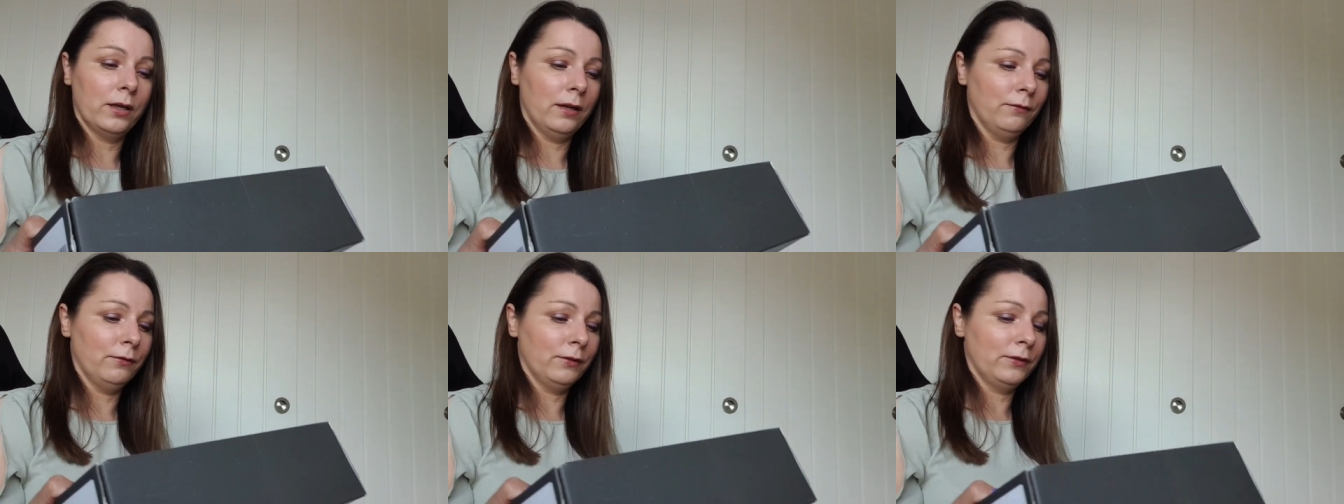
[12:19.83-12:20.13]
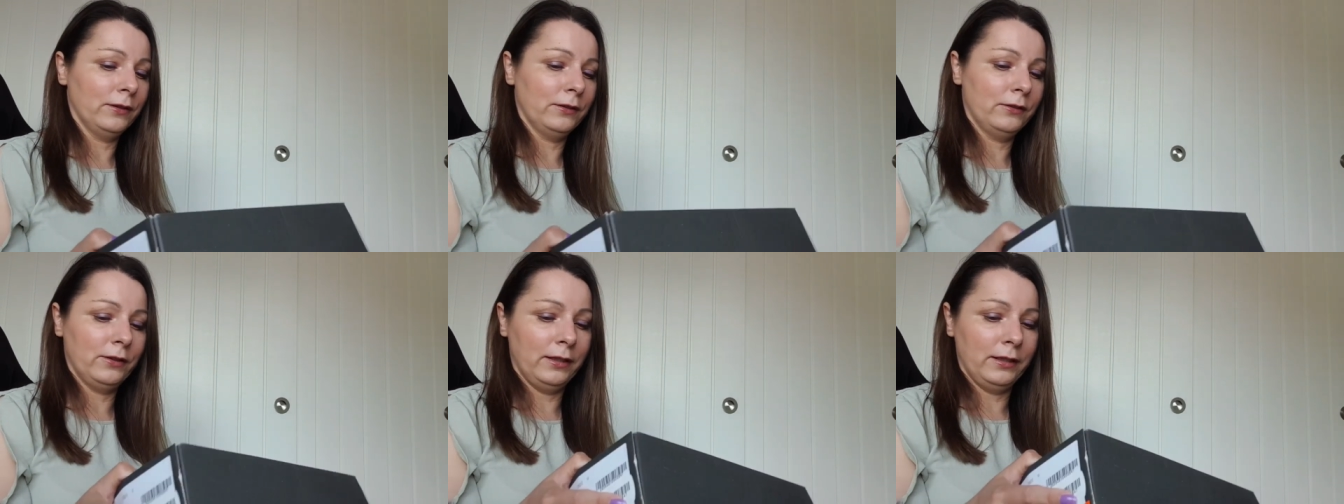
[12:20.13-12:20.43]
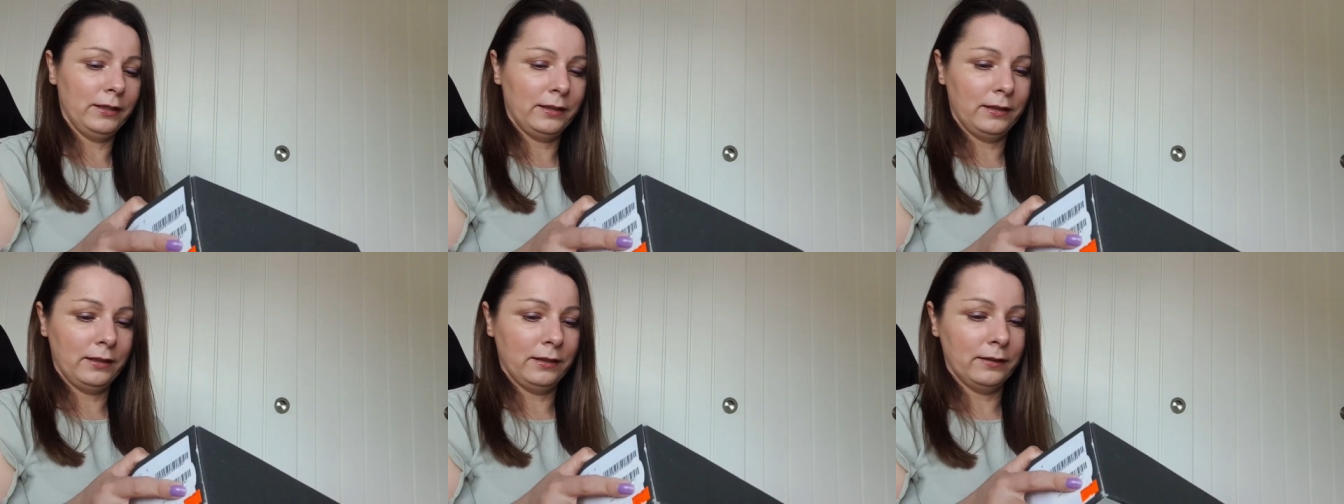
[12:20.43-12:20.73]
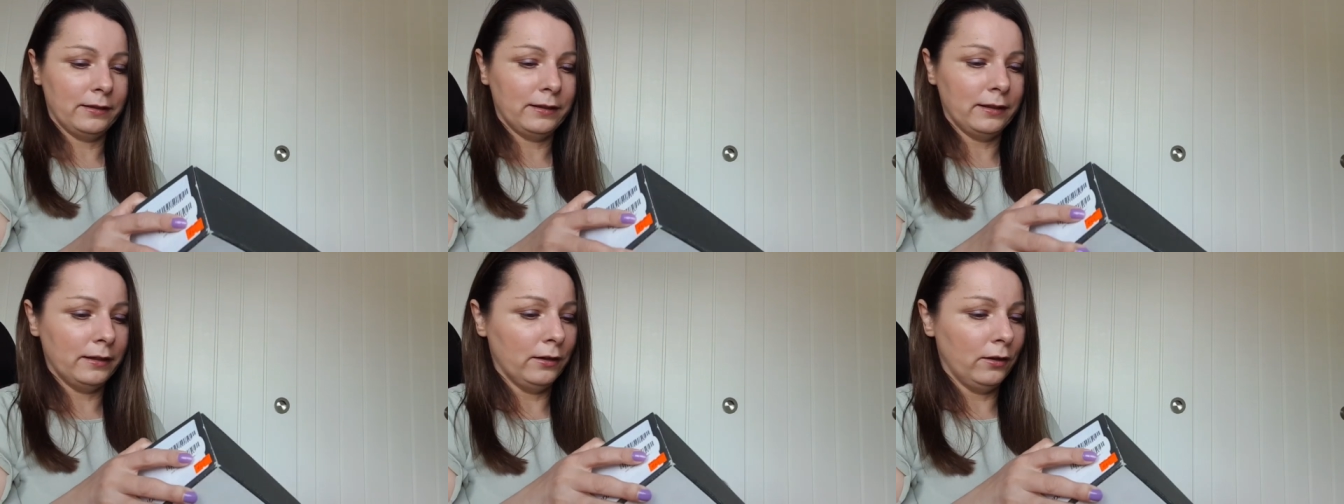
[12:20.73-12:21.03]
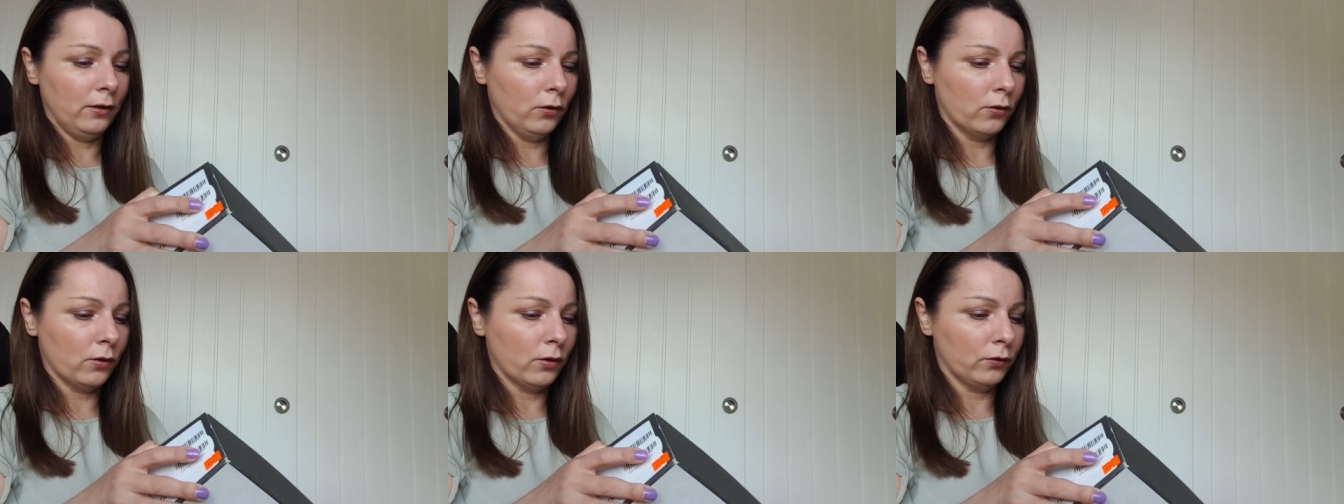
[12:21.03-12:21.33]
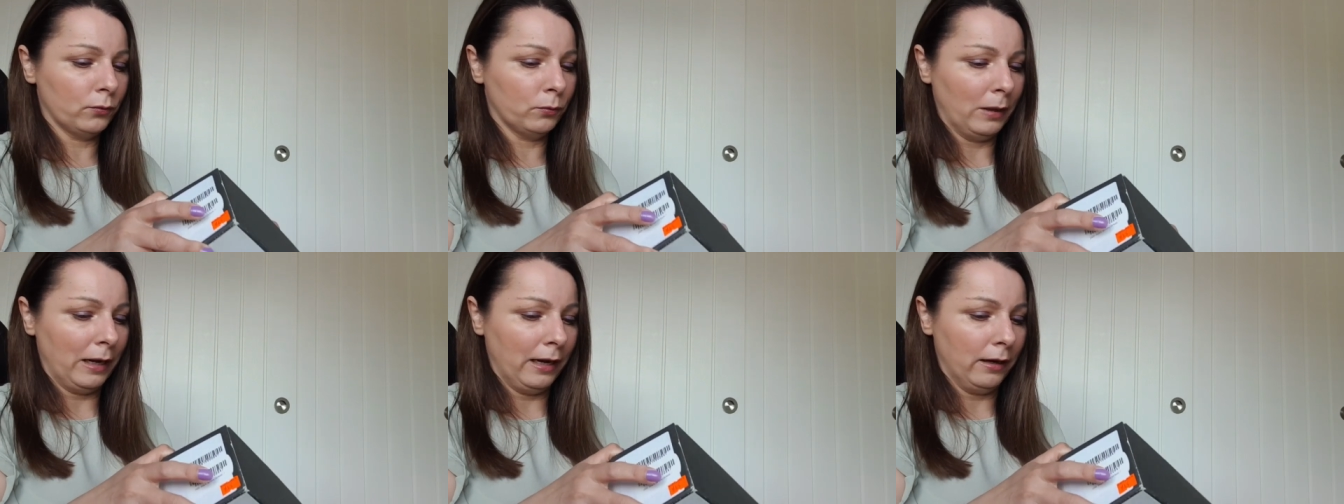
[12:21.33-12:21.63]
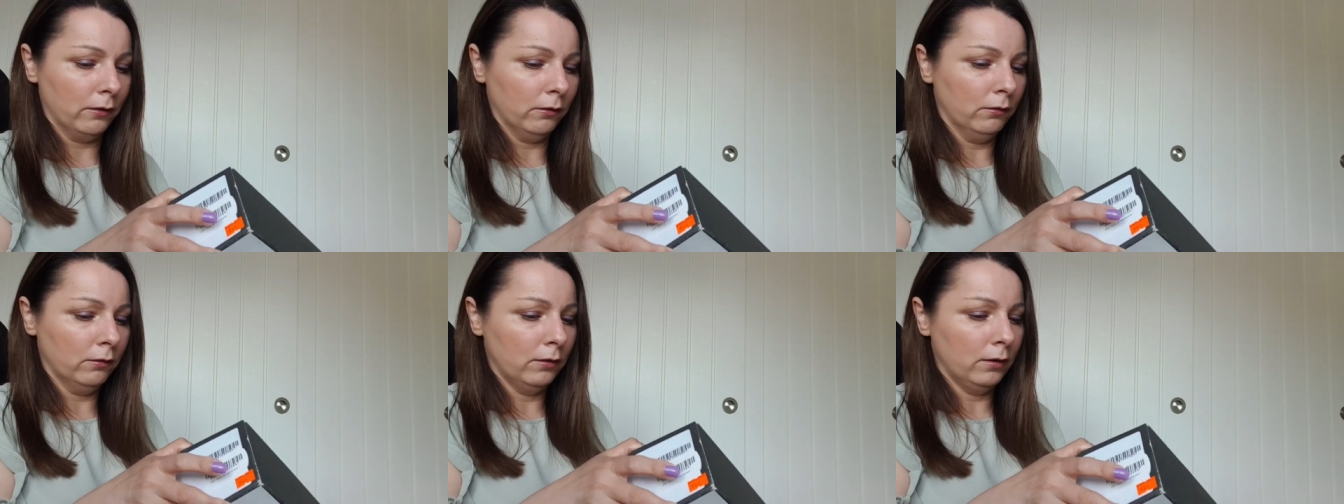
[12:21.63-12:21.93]
and obviously she didn't look as
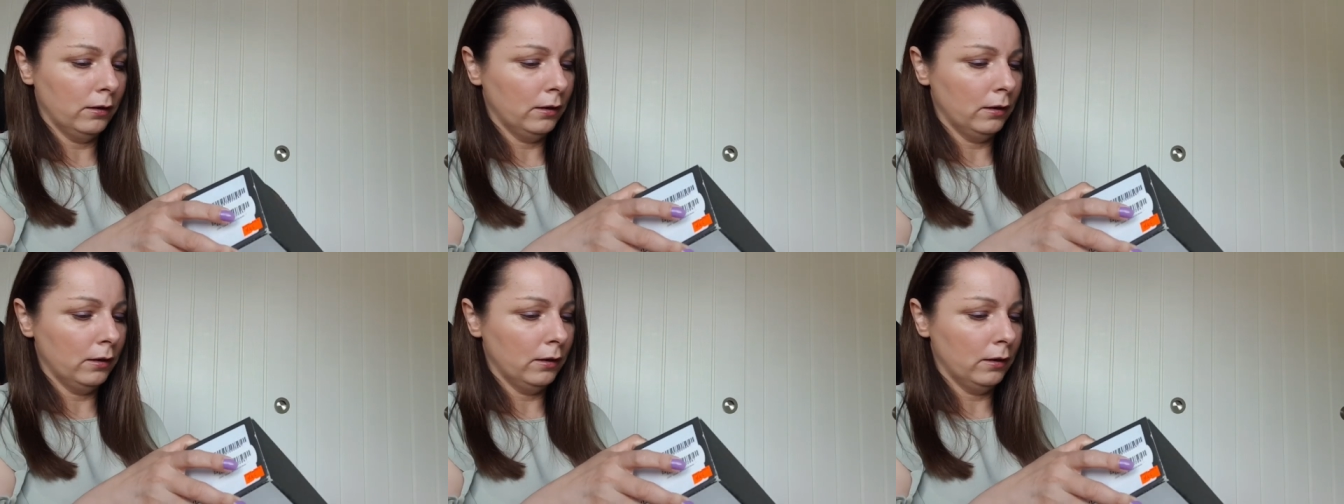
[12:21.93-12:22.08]
well.